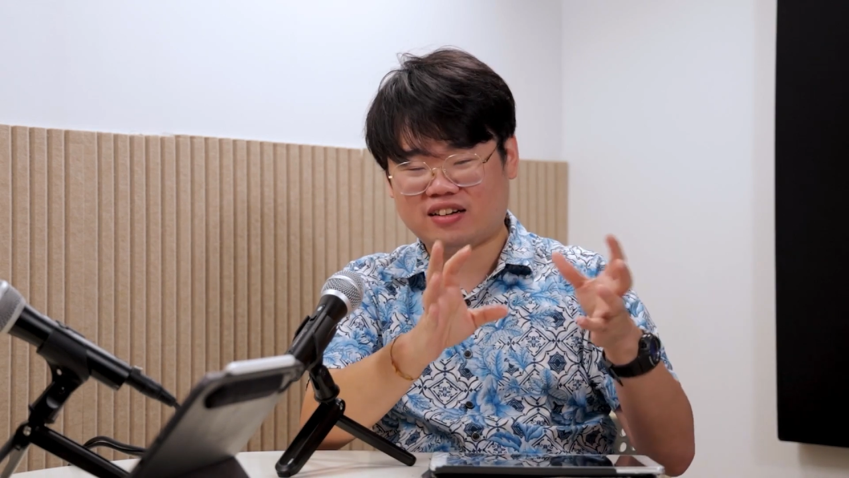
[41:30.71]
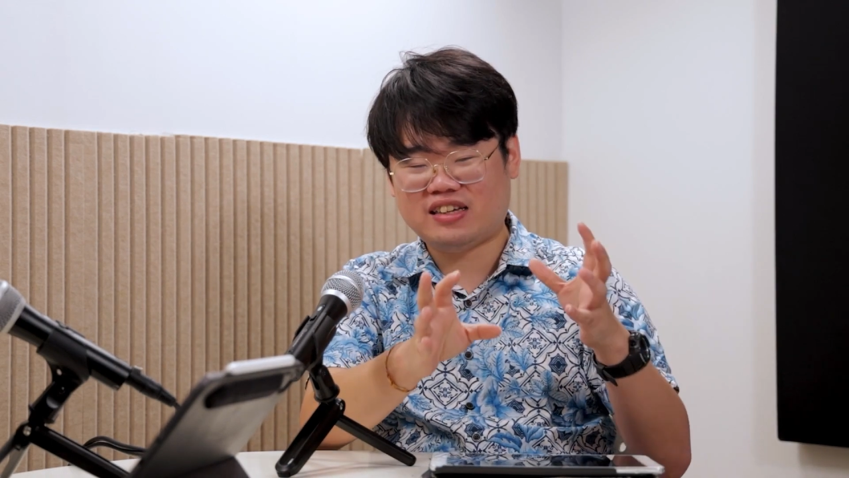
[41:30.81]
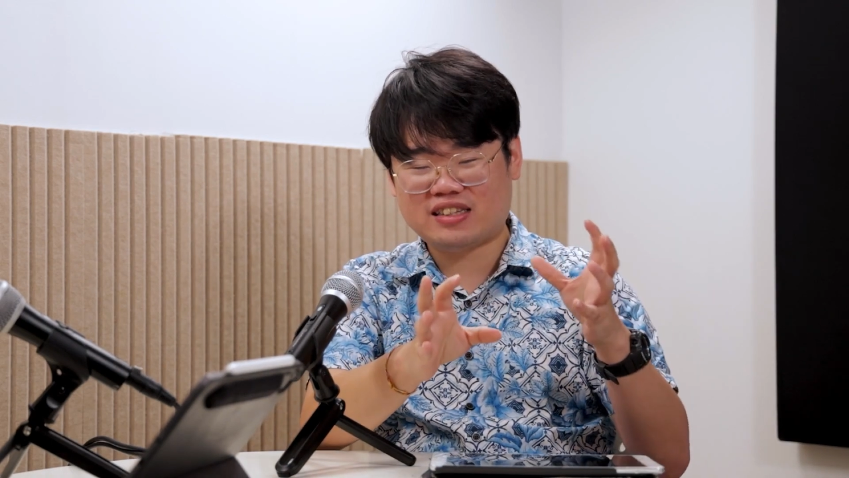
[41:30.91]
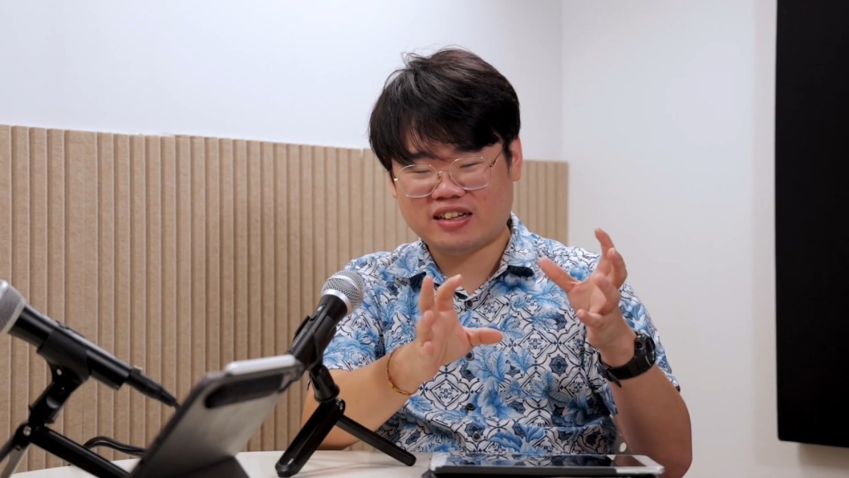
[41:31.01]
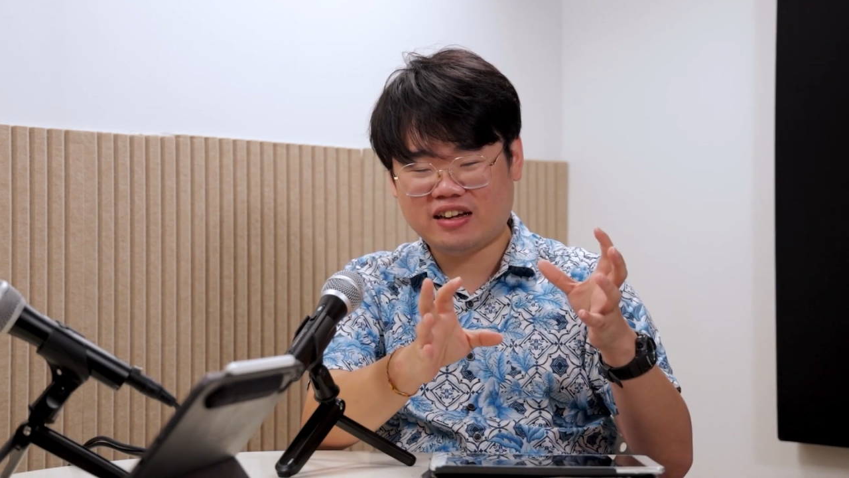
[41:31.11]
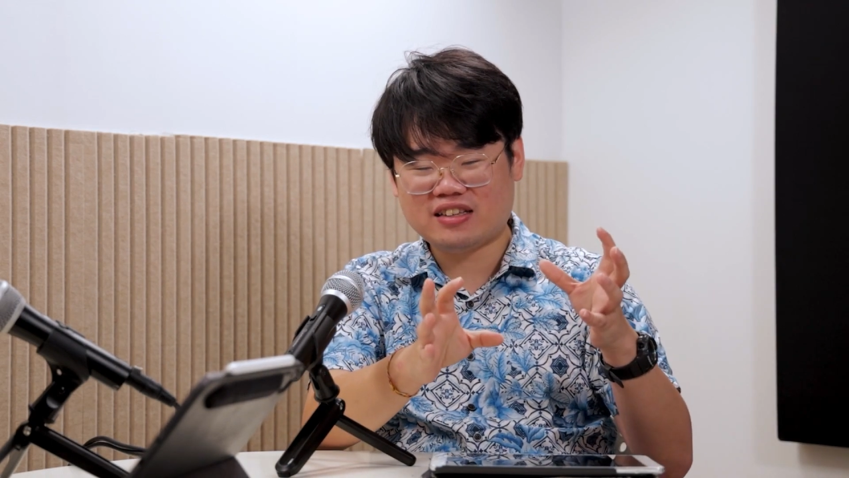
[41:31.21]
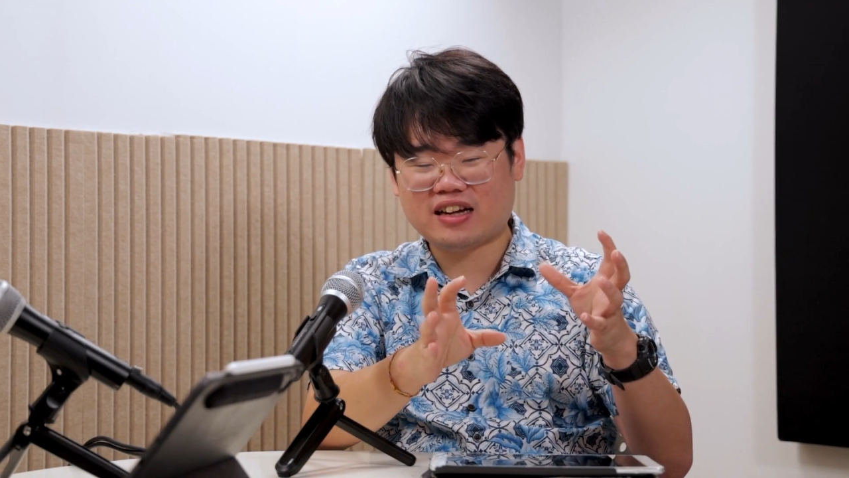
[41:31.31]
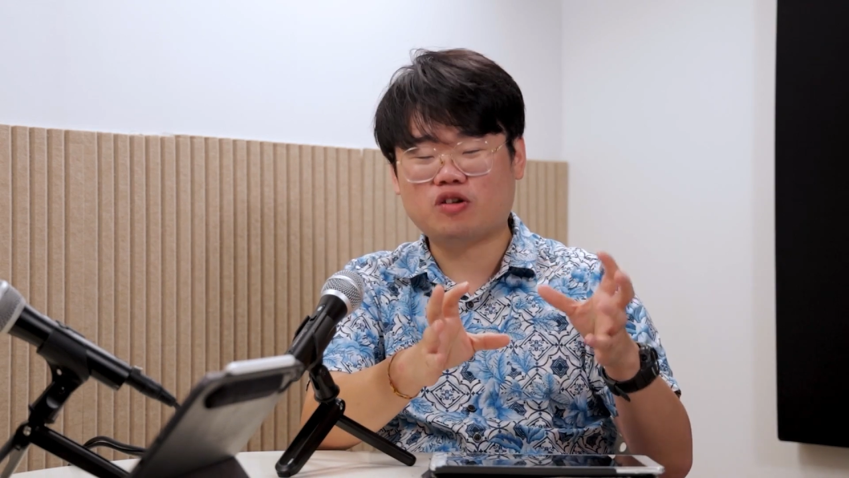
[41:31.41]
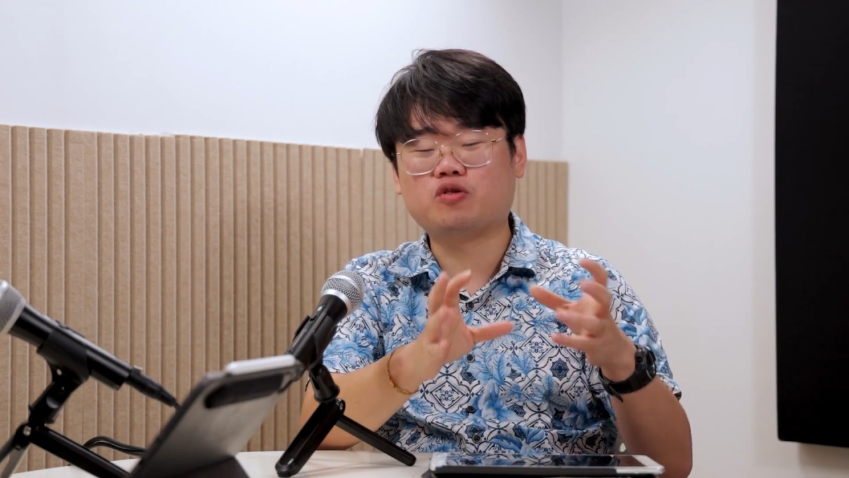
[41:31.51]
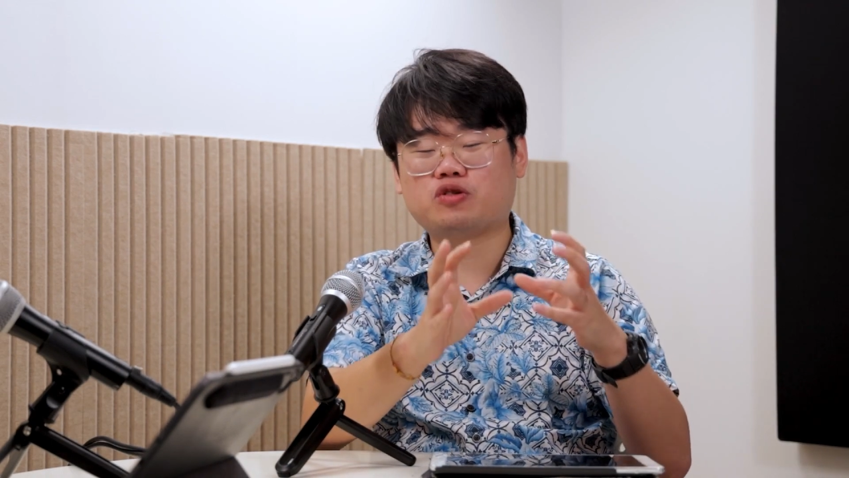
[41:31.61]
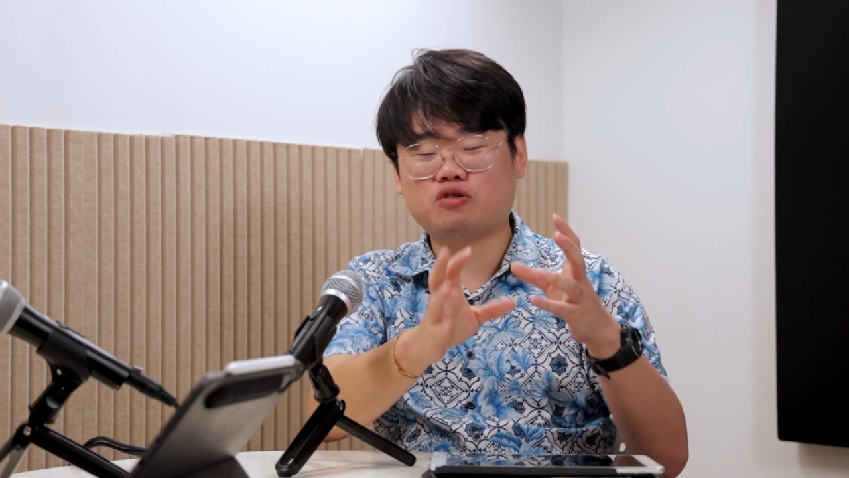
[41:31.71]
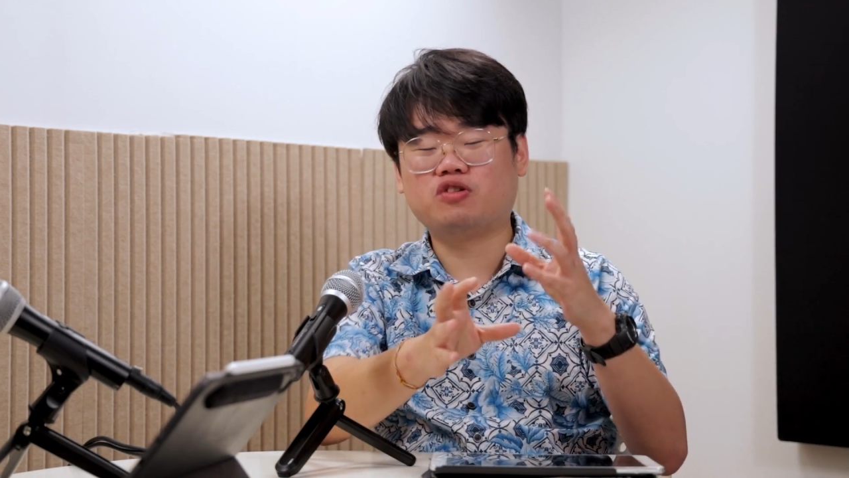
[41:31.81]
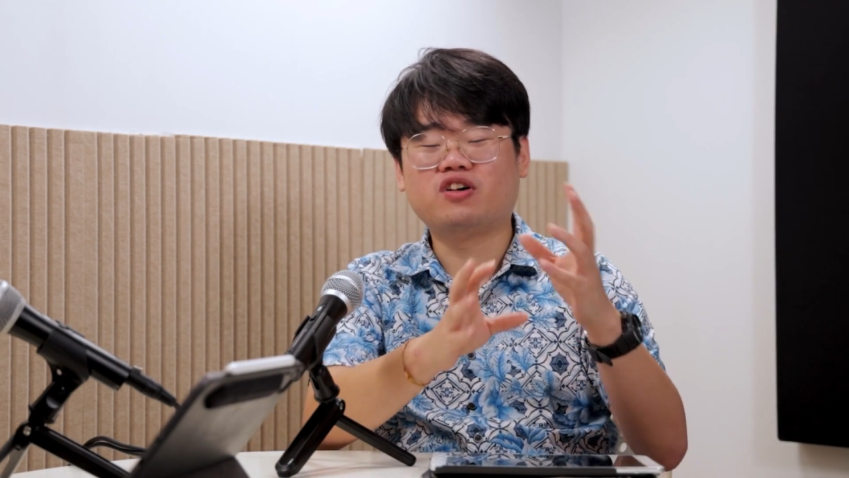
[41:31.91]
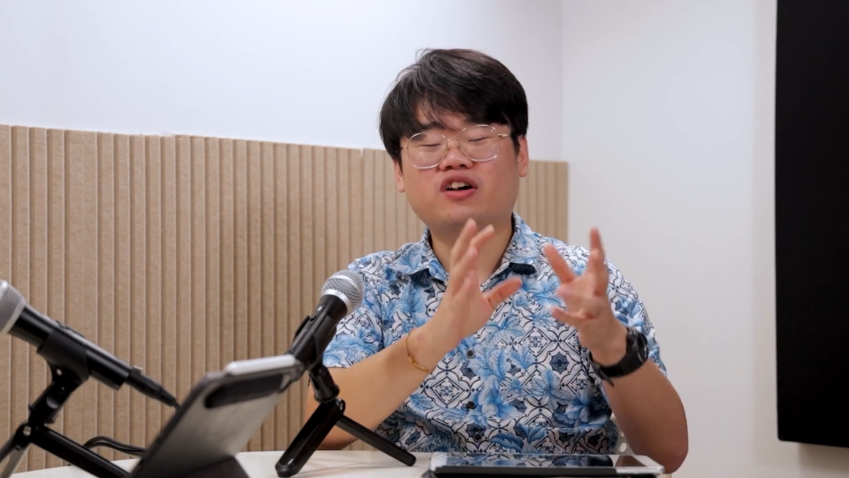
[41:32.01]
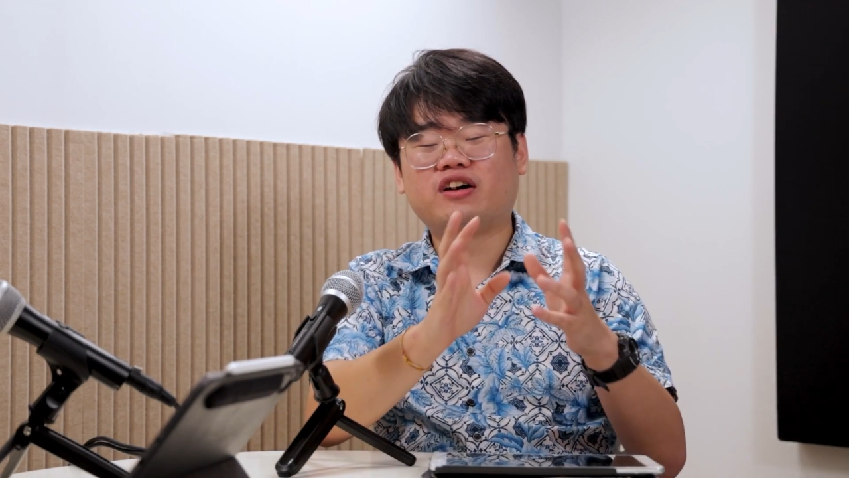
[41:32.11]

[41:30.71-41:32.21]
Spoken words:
these things, and also